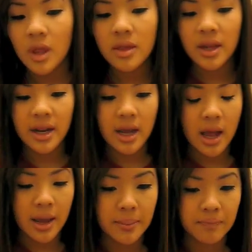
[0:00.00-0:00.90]
Then I
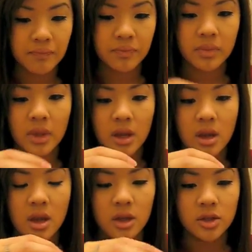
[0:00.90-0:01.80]
got
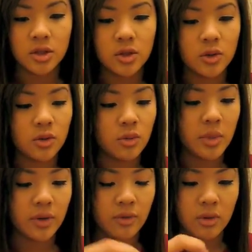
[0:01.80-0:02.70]
two
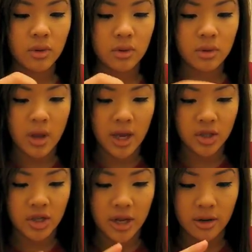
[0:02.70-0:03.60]
mineral
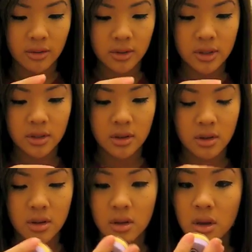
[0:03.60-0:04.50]
eyeshadows.
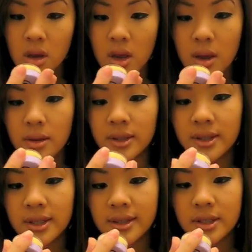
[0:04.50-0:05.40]
This
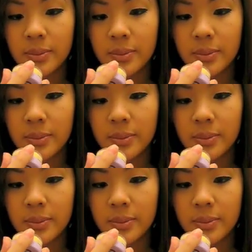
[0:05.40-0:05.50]
is